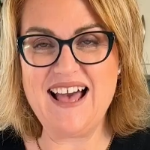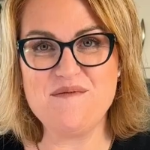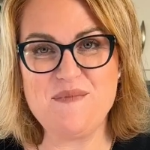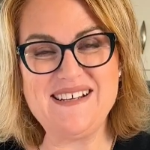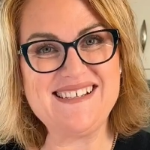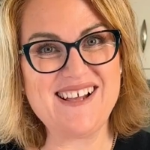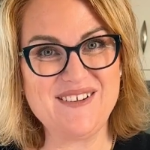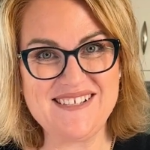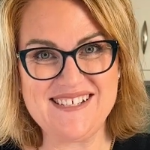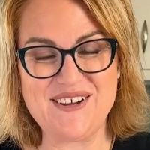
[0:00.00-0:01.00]
my
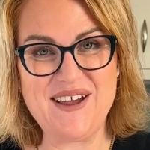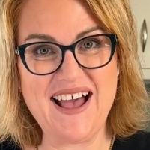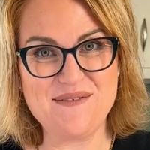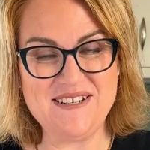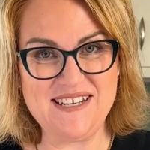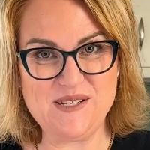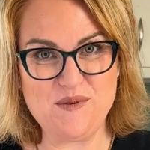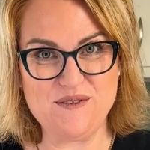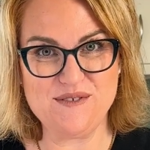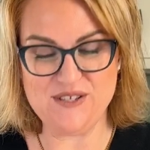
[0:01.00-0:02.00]
salt, so half a
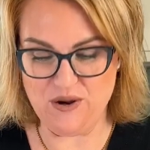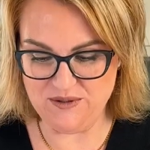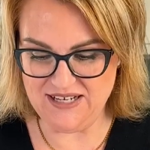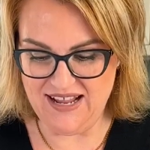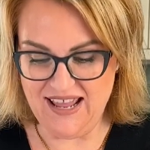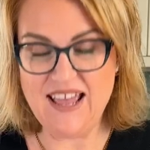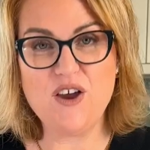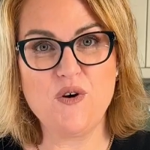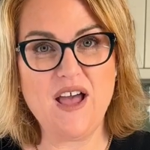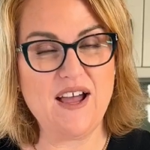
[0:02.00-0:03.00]
teaspoon of salt,
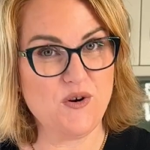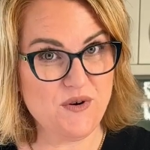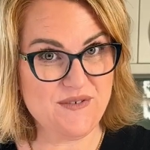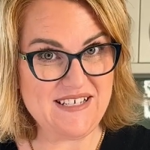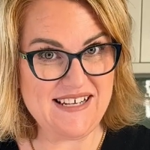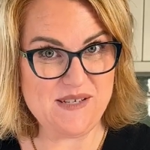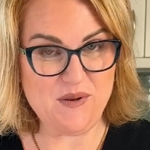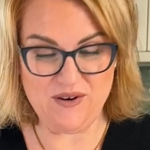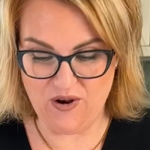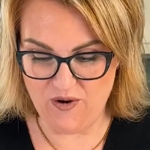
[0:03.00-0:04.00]
a quarter of a
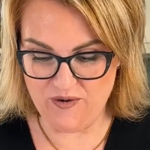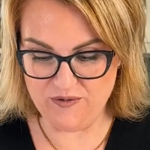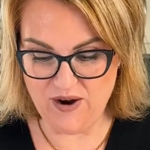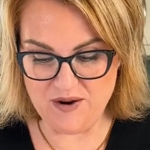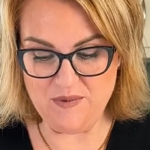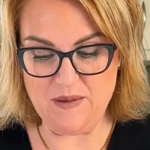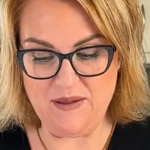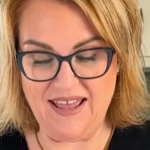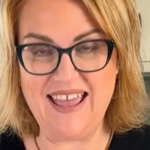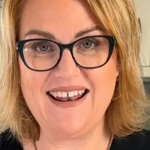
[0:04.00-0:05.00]
teaspoon of ground
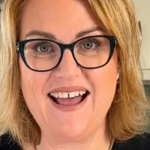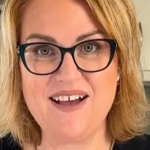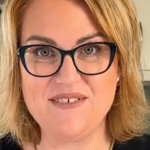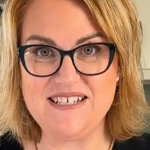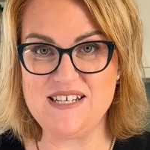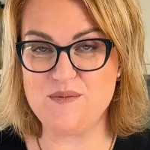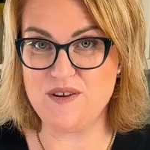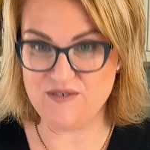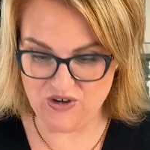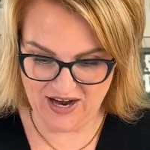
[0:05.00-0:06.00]
pepper, and half a teaspoon
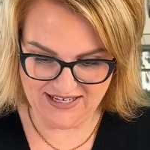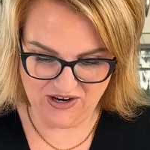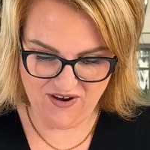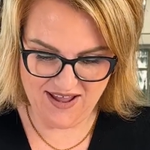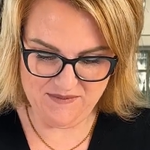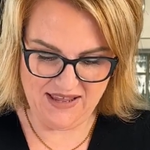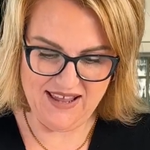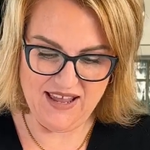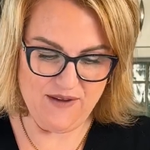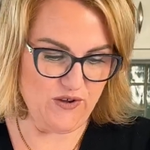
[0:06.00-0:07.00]
of dried thyme.
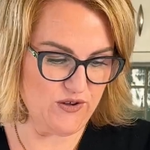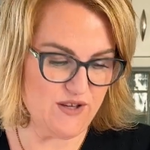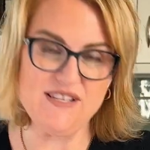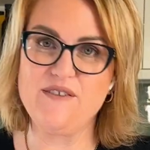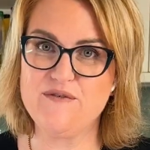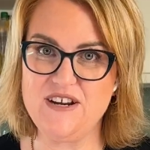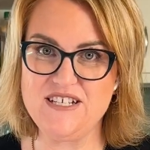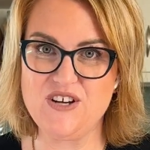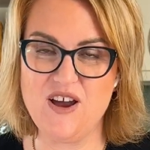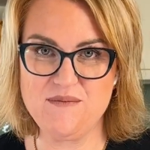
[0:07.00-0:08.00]
If you're using fresh
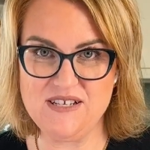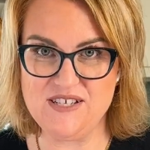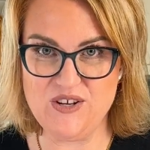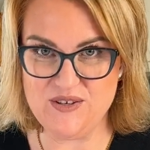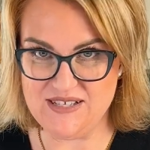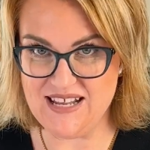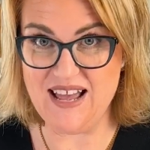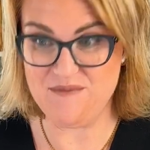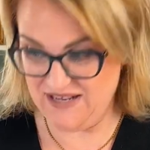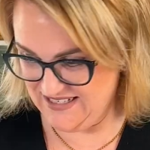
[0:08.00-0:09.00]
thyme, just use
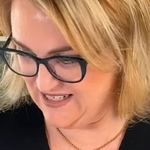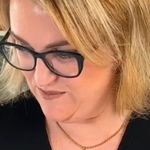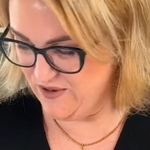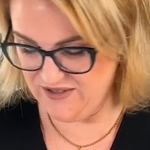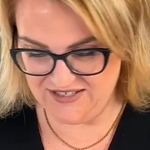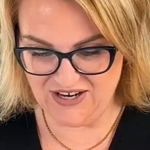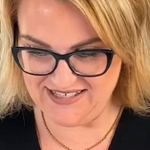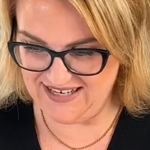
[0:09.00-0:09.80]
a teaspoon, dice it